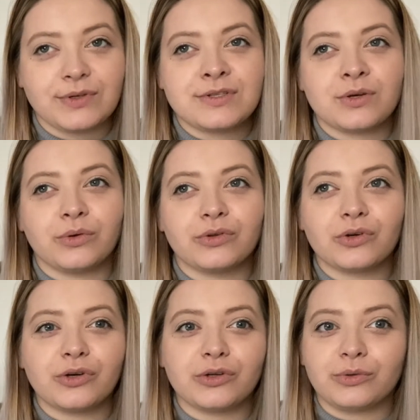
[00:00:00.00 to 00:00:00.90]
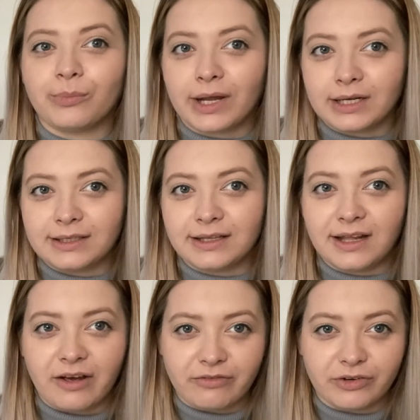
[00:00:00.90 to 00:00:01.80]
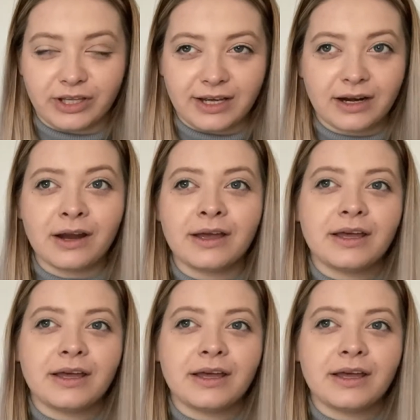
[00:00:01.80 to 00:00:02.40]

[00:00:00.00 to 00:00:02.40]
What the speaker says: So you're not going to buy linen every year.